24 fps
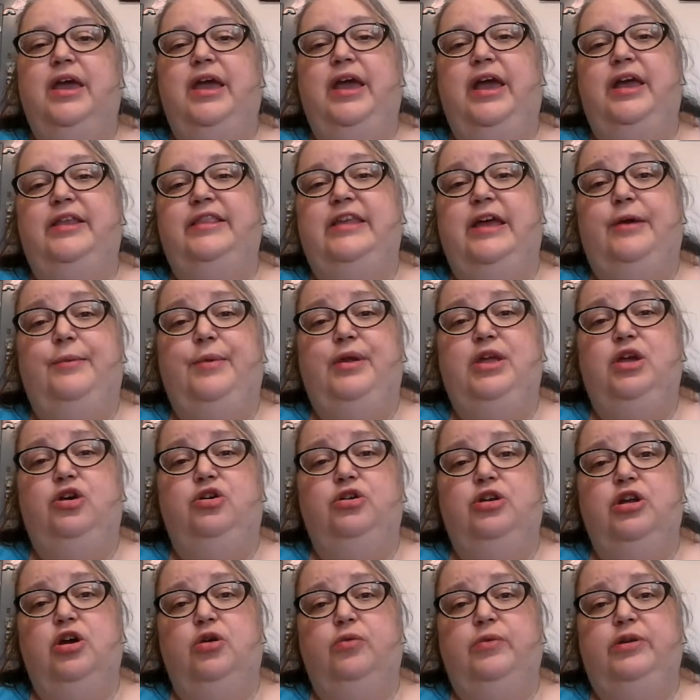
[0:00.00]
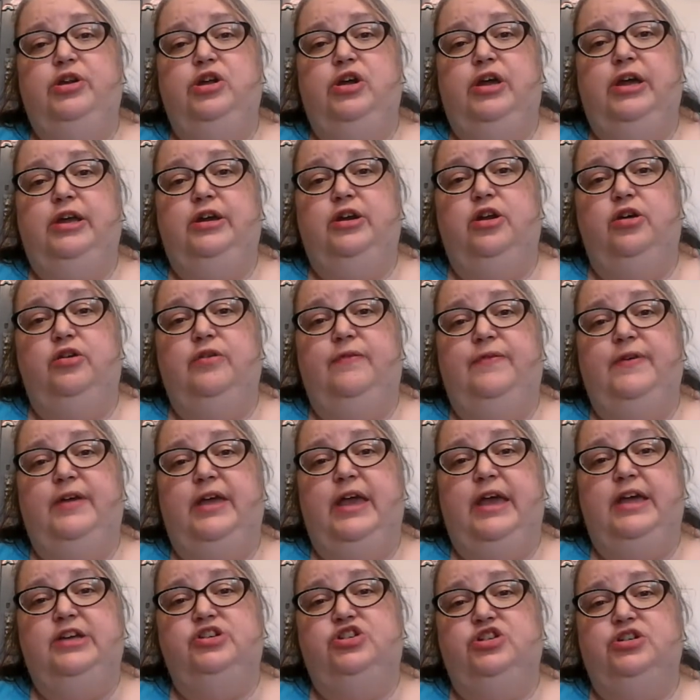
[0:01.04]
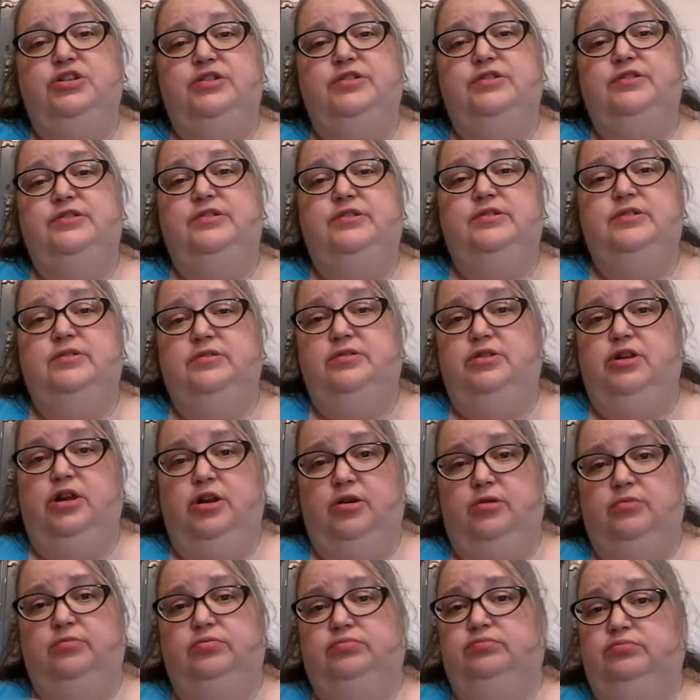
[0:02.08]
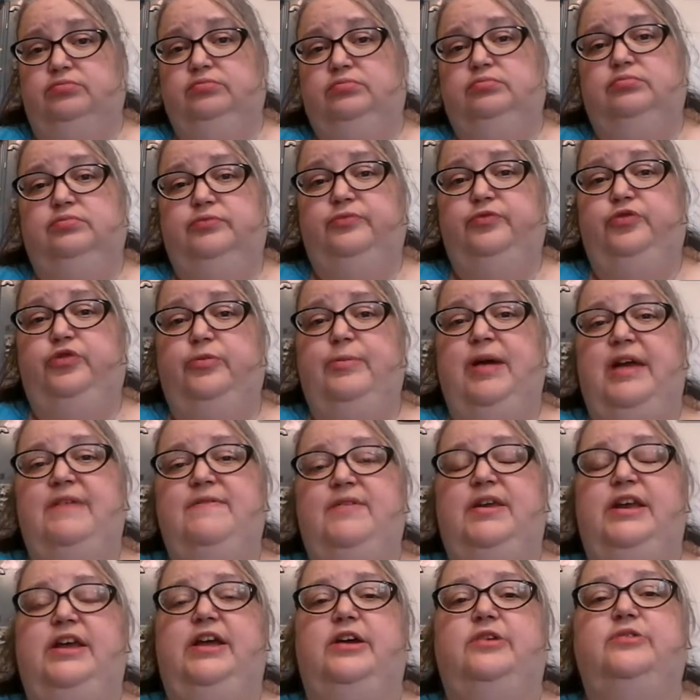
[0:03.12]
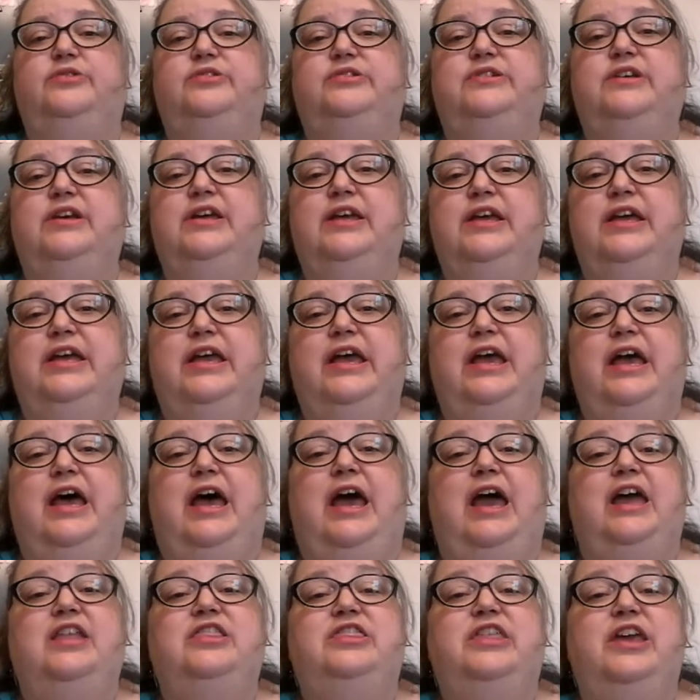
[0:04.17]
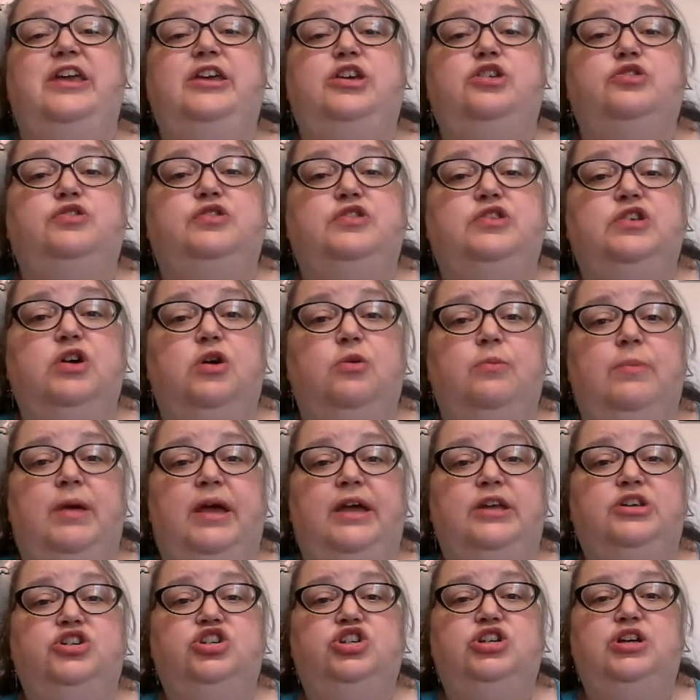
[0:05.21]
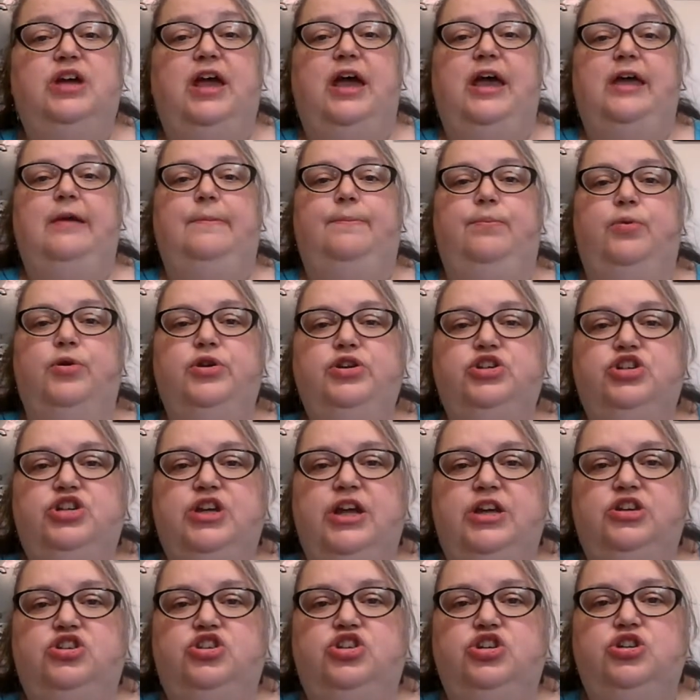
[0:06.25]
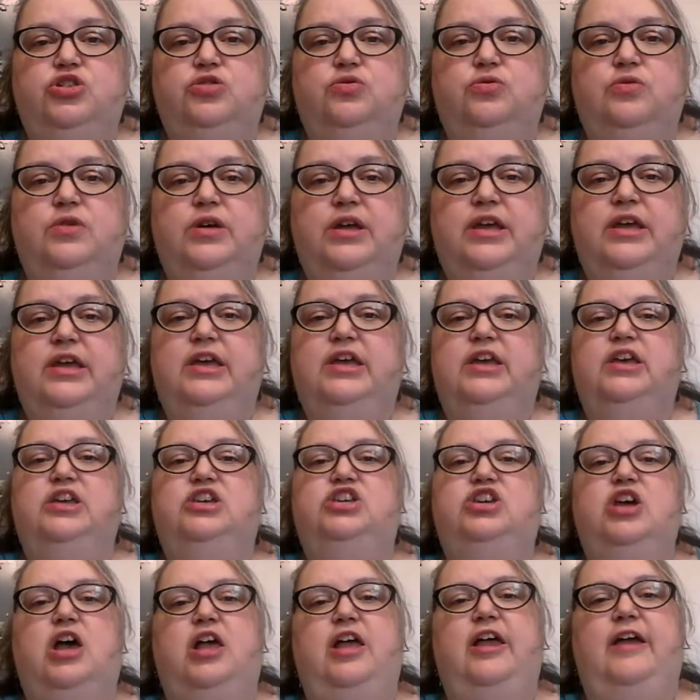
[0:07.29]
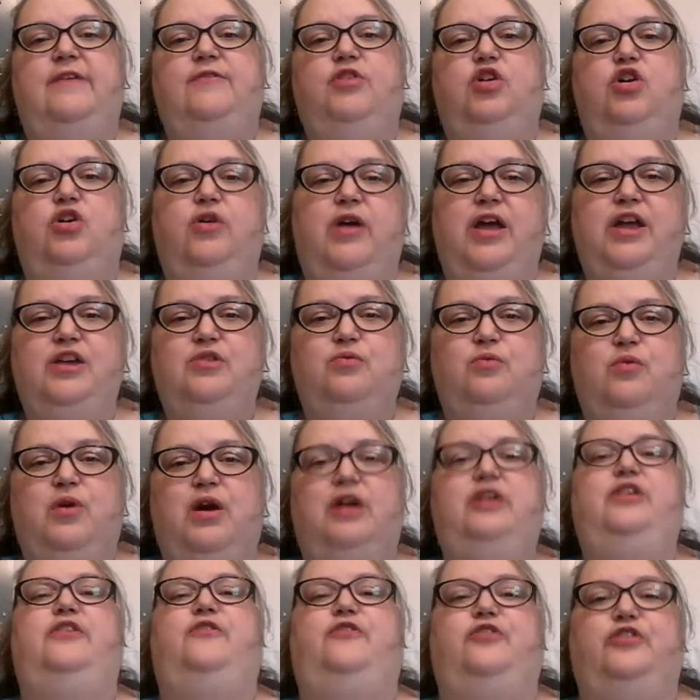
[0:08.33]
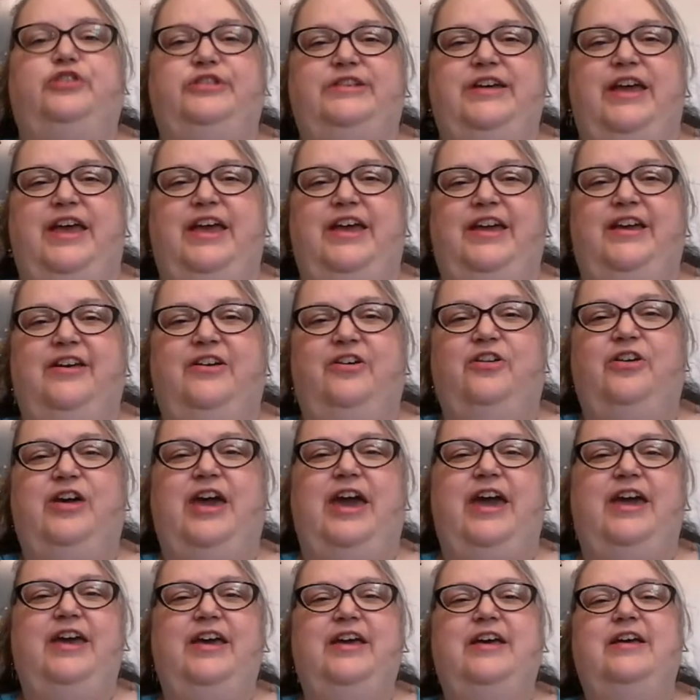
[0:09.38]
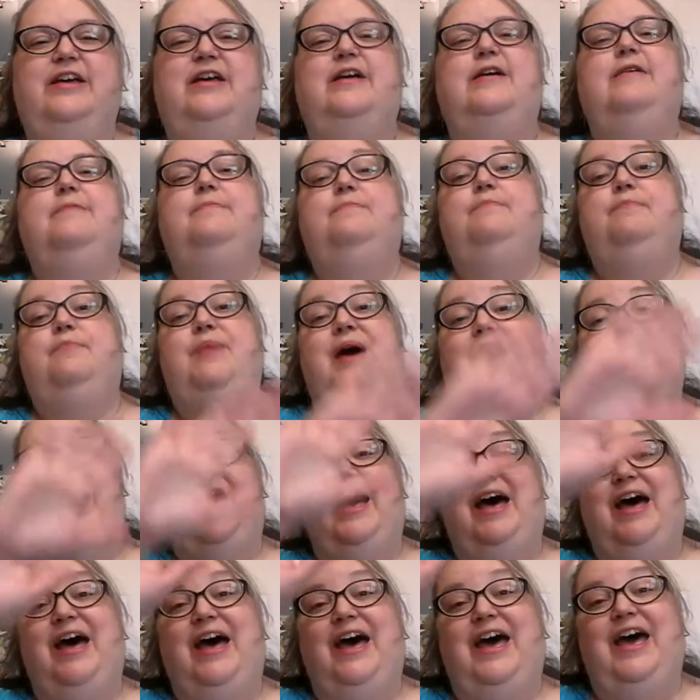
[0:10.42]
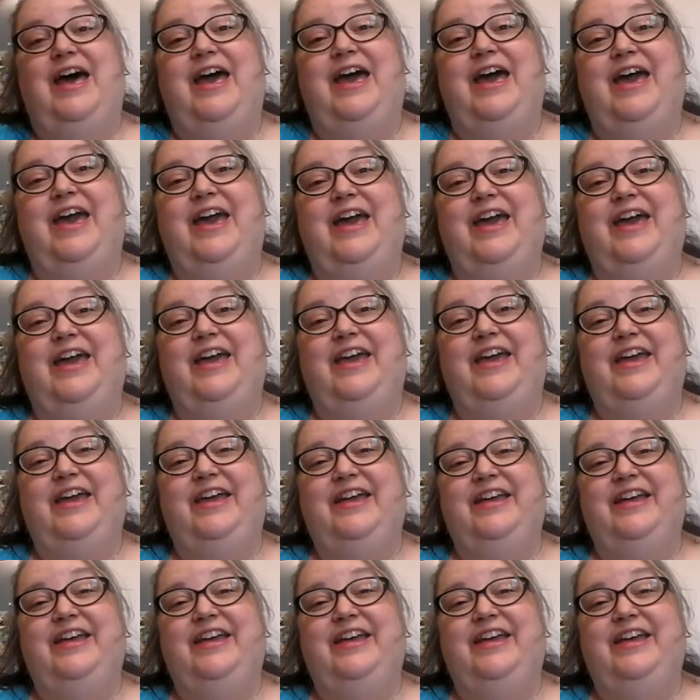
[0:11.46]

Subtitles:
And that way you can know when you get notifications, for my videos. I thank you so much. I appreciate you. Y'all have a great and wonderful day, okay? Bye.